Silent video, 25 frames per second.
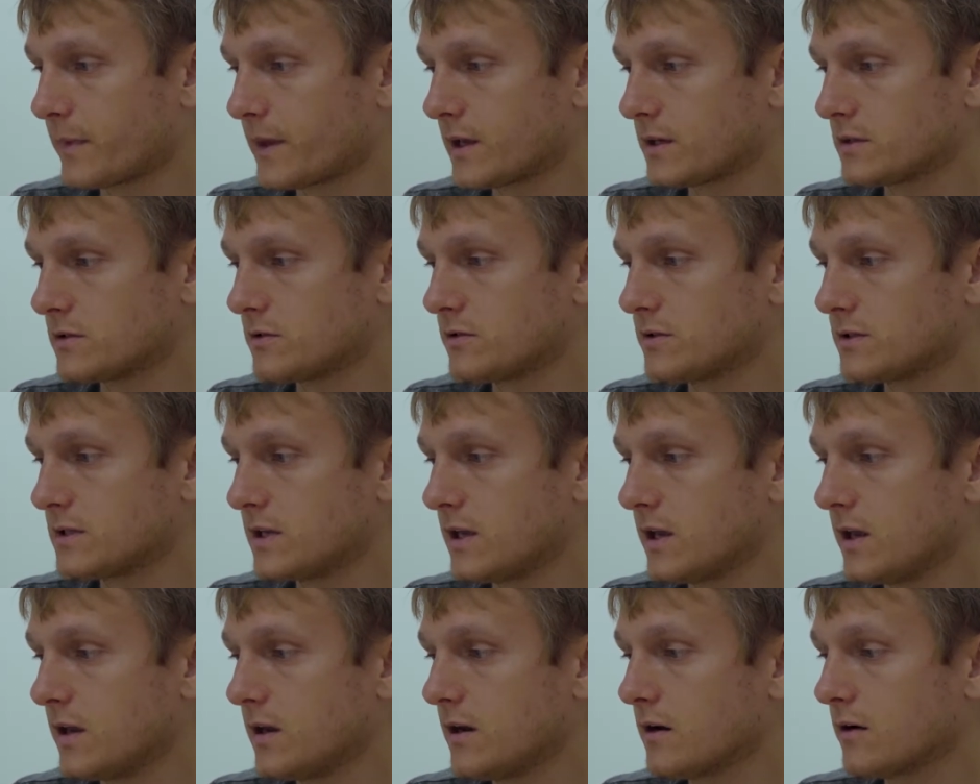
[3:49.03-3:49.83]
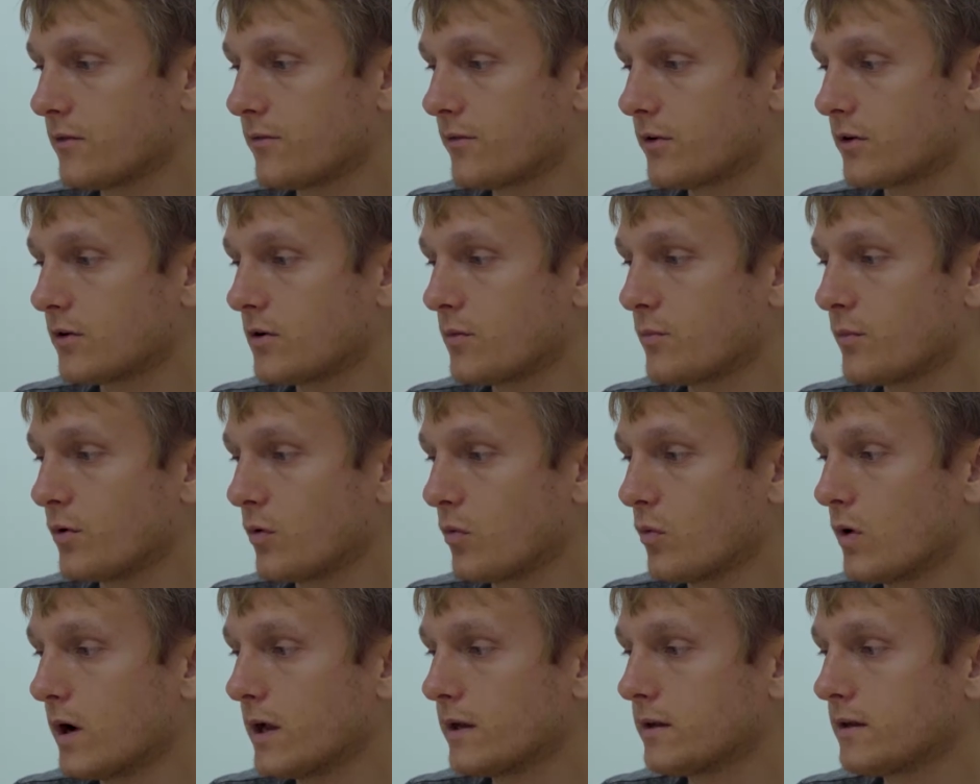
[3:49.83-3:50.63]
As you see here, for number
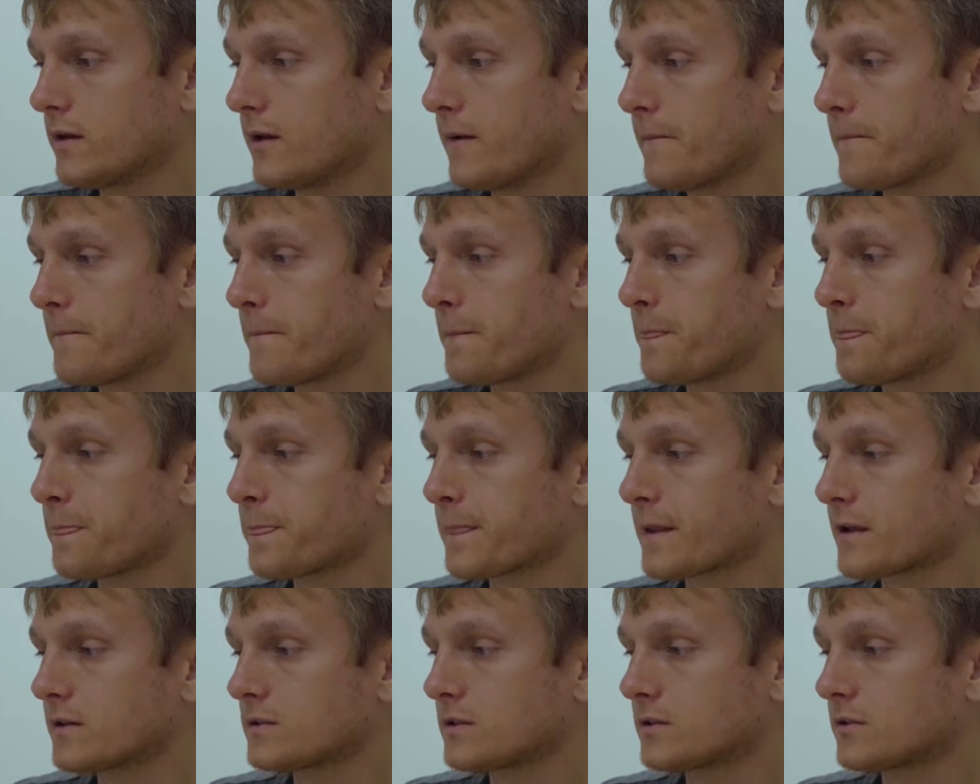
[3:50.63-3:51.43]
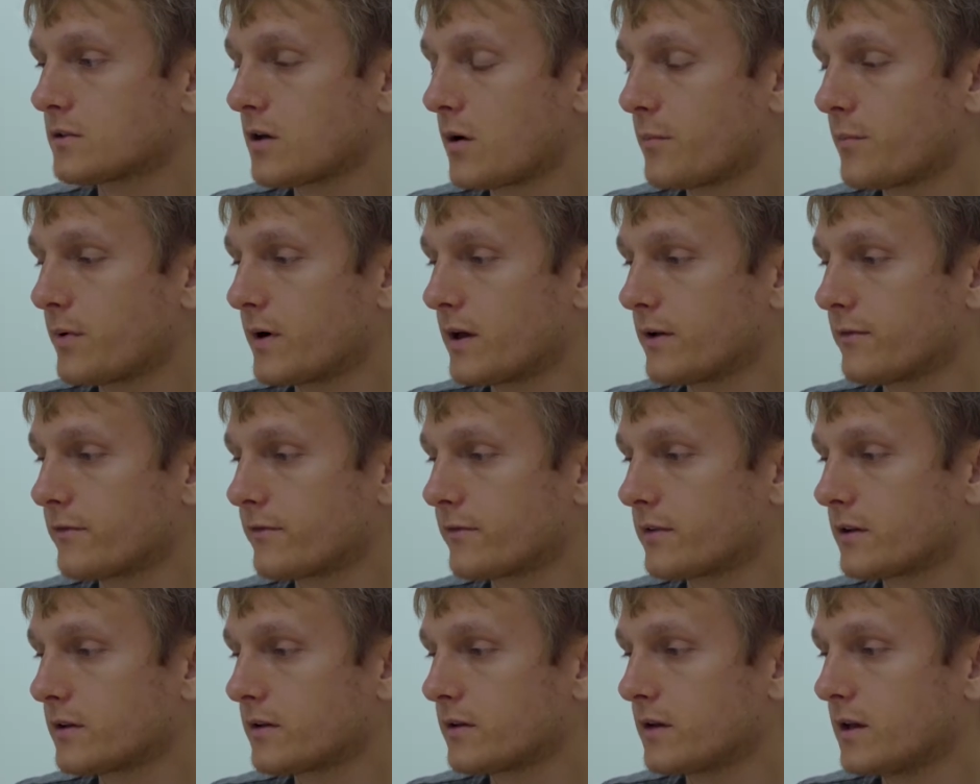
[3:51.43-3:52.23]
1, the top
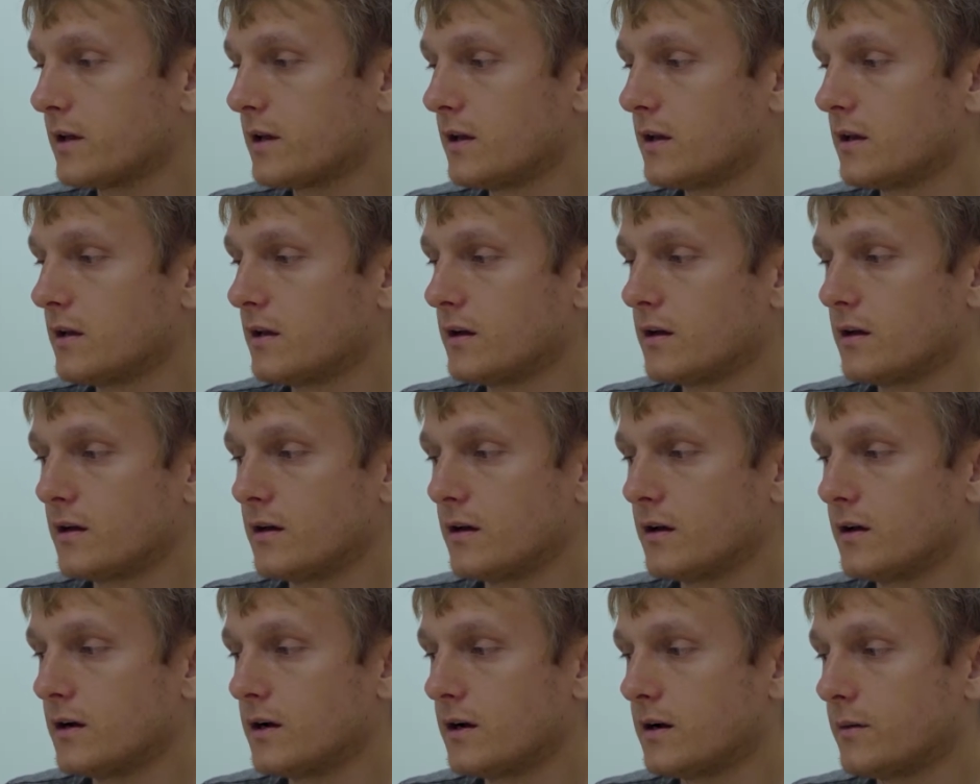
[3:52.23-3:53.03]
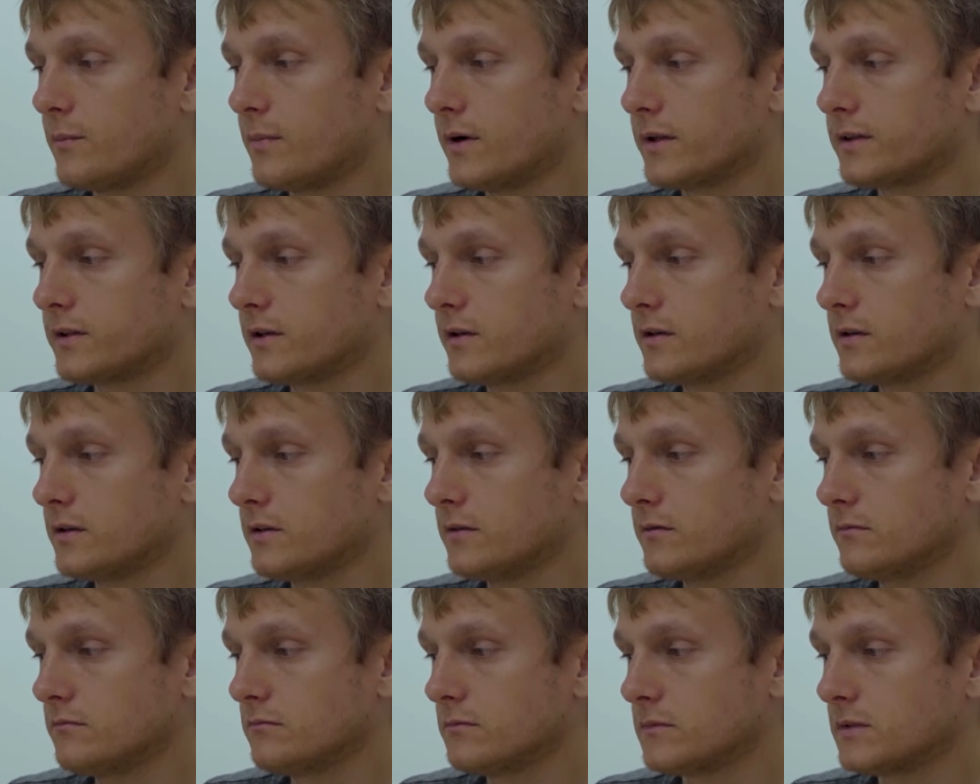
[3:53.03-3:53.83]
left
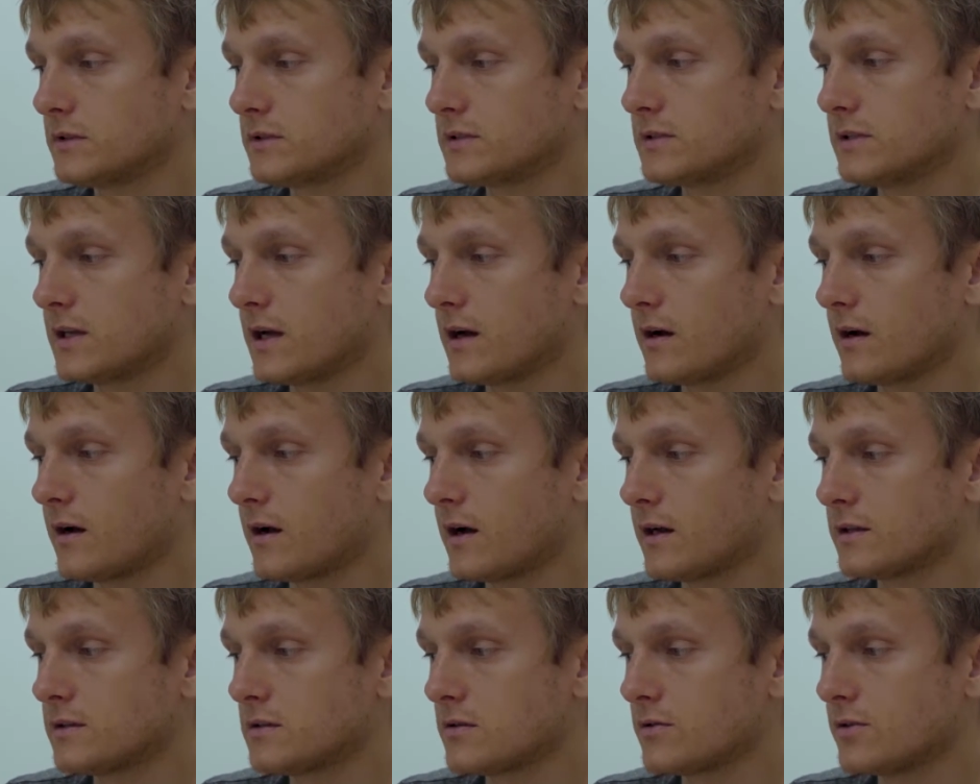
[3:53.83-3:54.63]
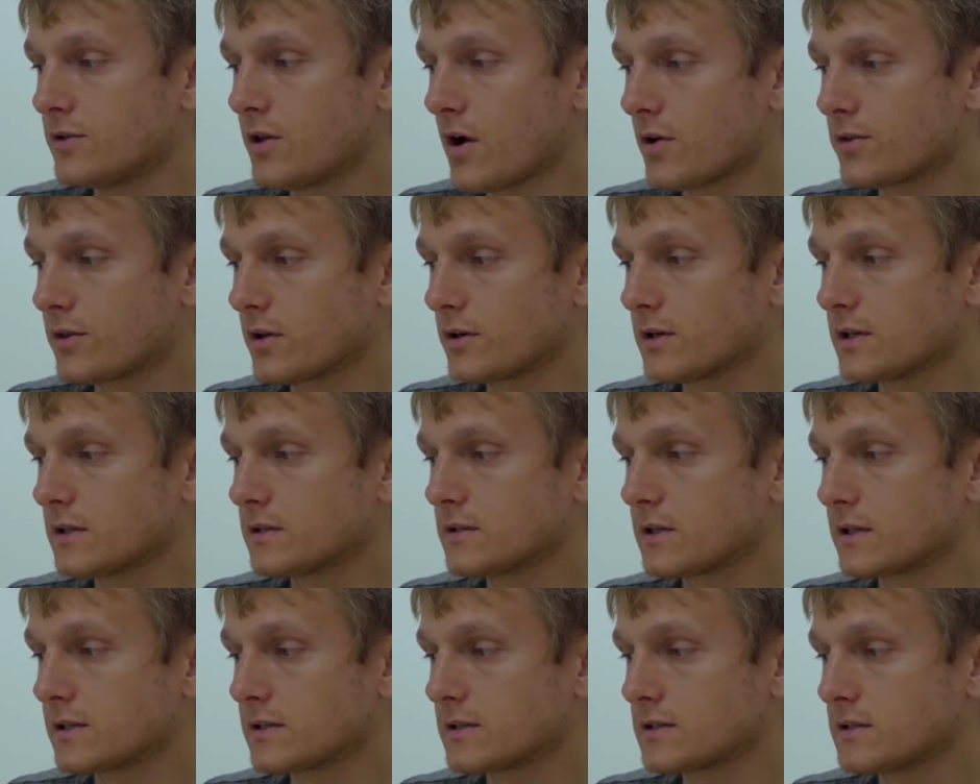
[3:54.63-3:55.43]
button is now has a dot on it
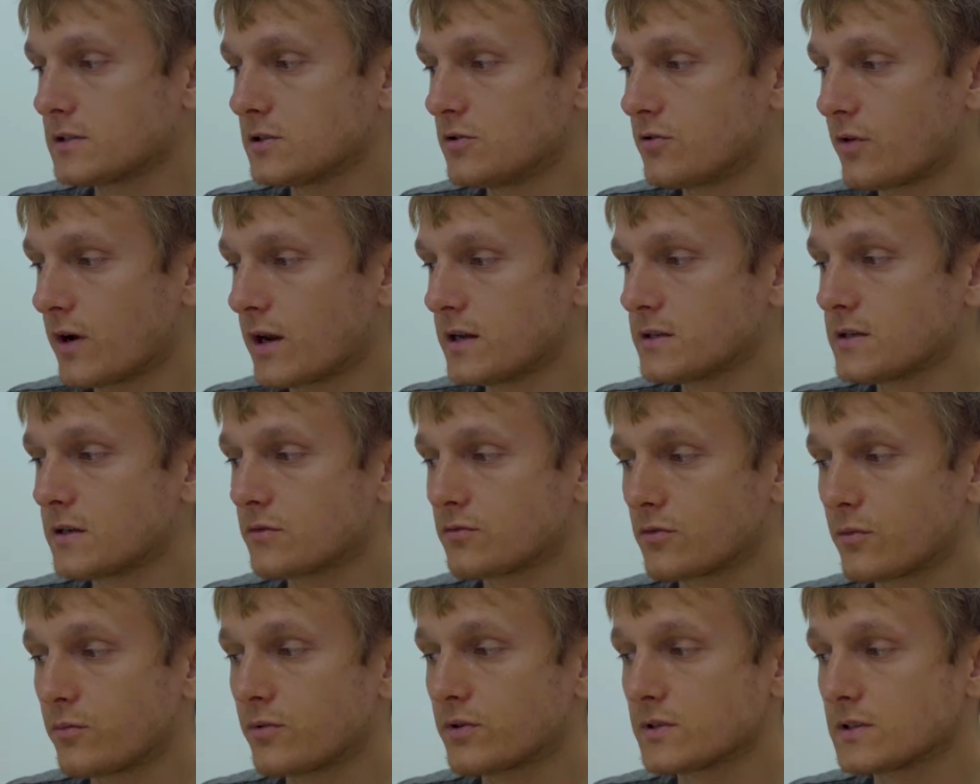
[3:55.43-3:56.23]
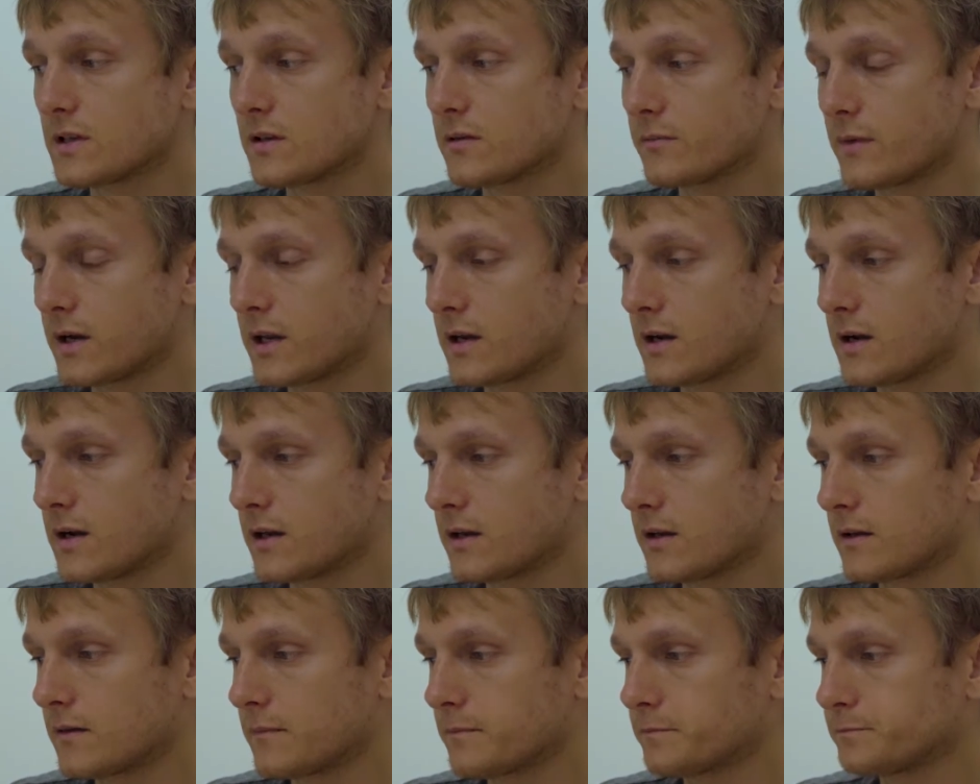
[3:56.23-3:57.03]
that is gray, that represents my
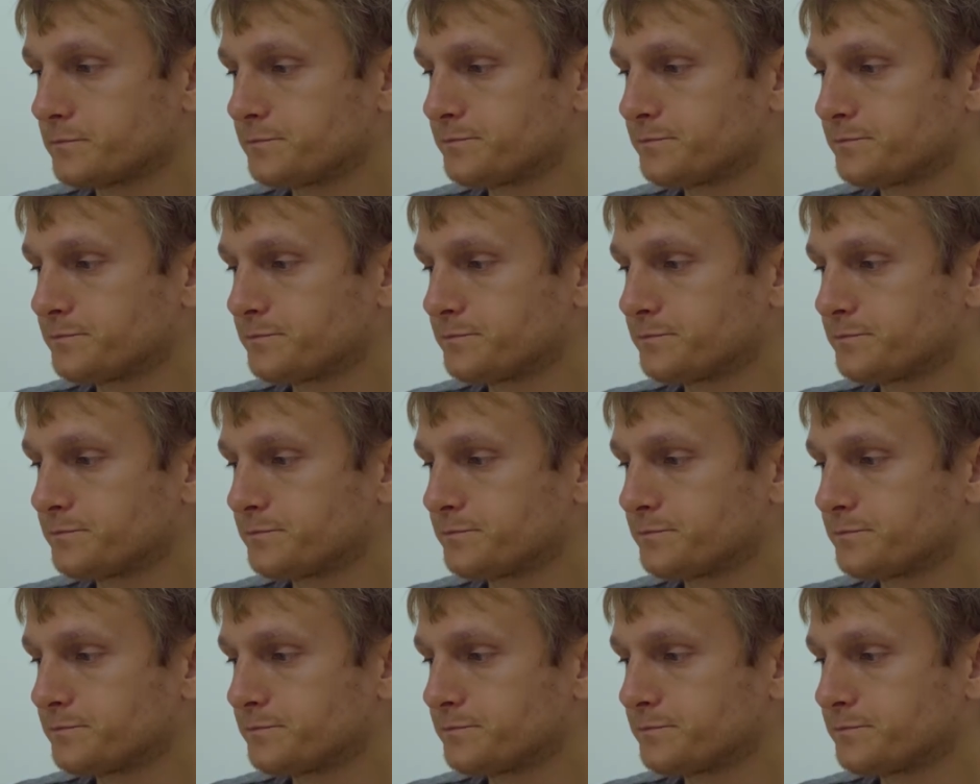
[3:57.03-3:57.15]
click.